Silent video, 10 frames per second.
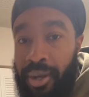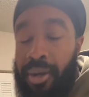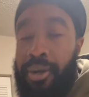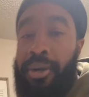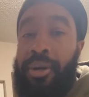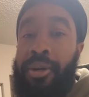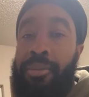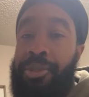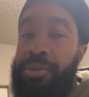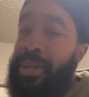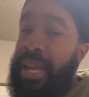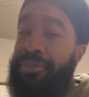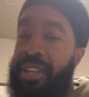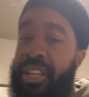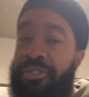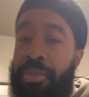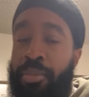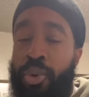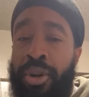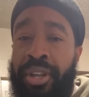You would have to give me
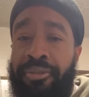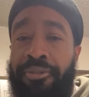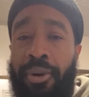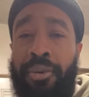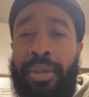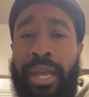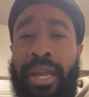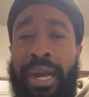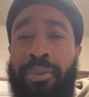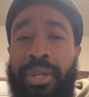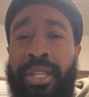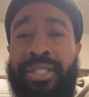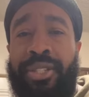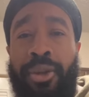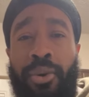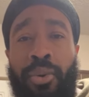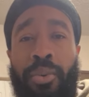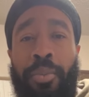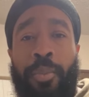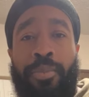more info. Like I would need to
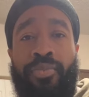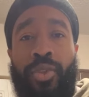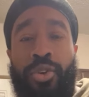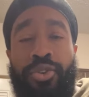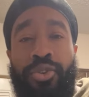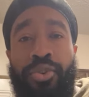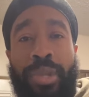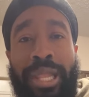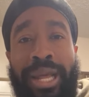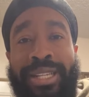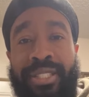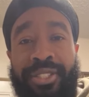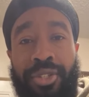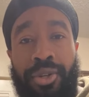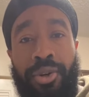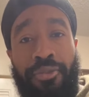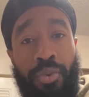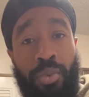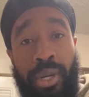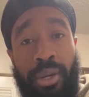know, do you like this girl for
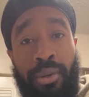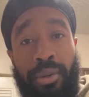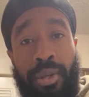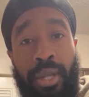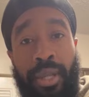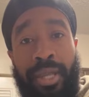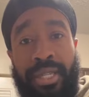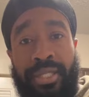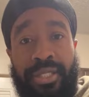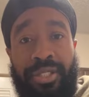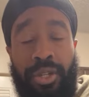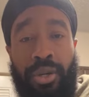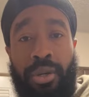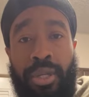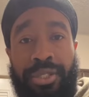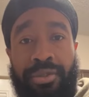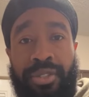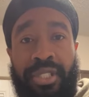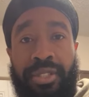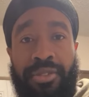real? Is this a girl that you
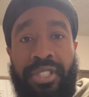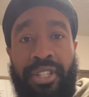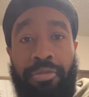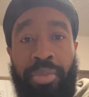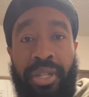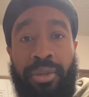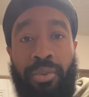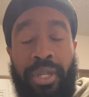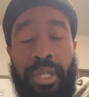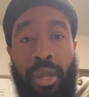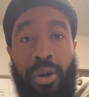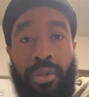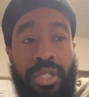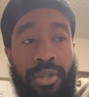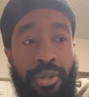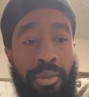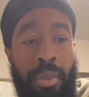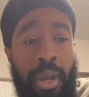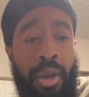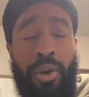see yourself being with long term?
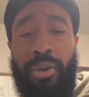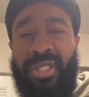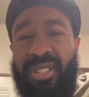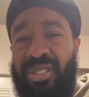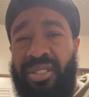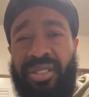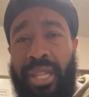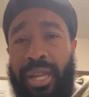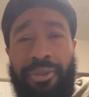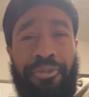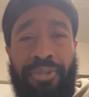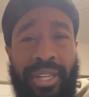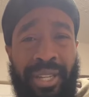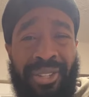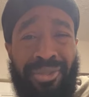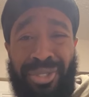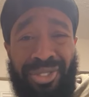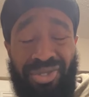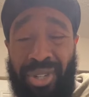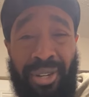Or is this just like a fling? You
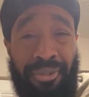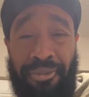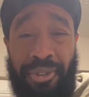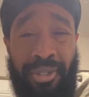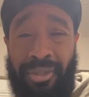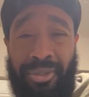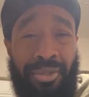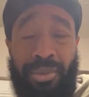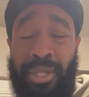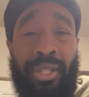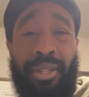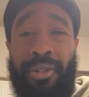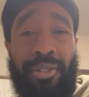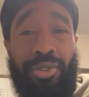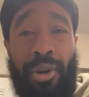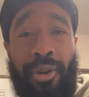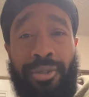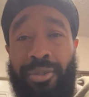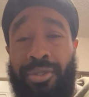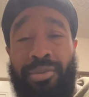just trying to fuck? You just want to get in her
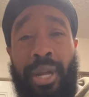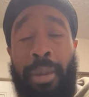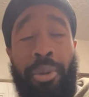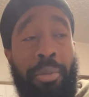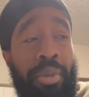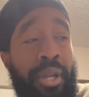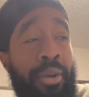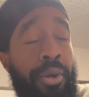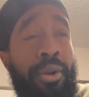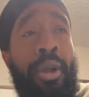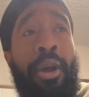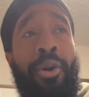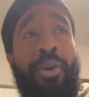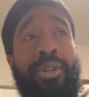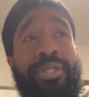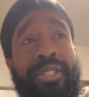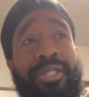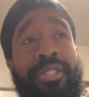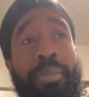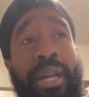drawers? You just want to hop in the bed with her? Or is
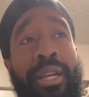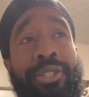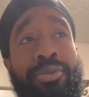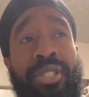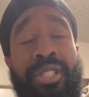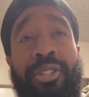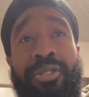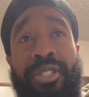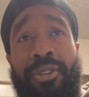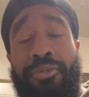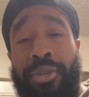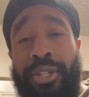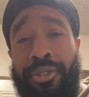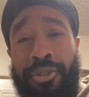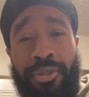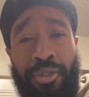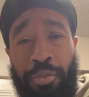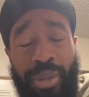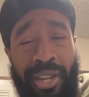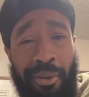this somebody that you see yourself with? Do
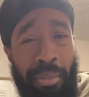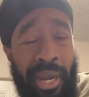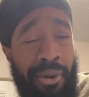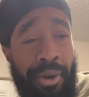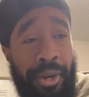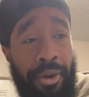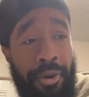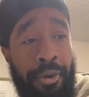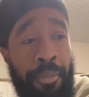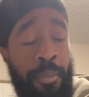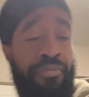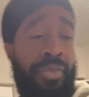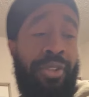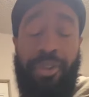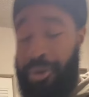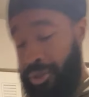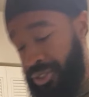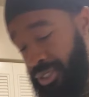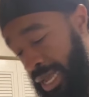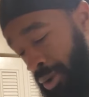you plan on marrying her? So
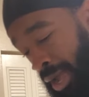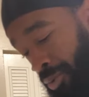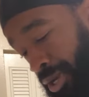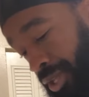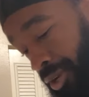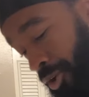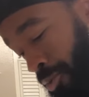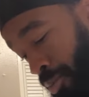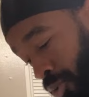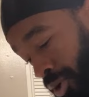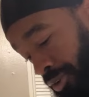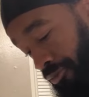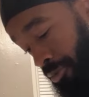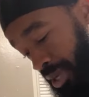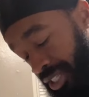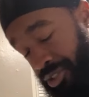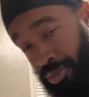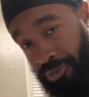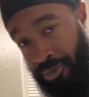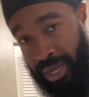I would need to know more information
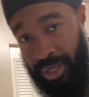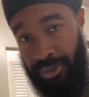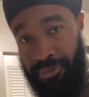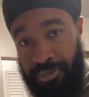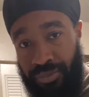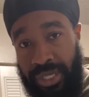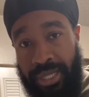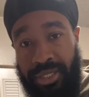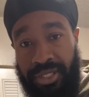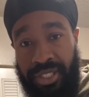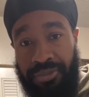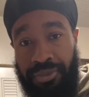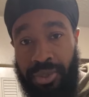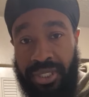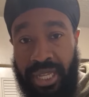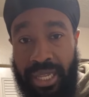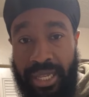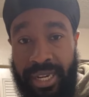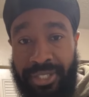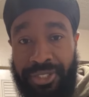before I can like just give you a
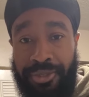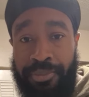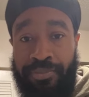solid answer.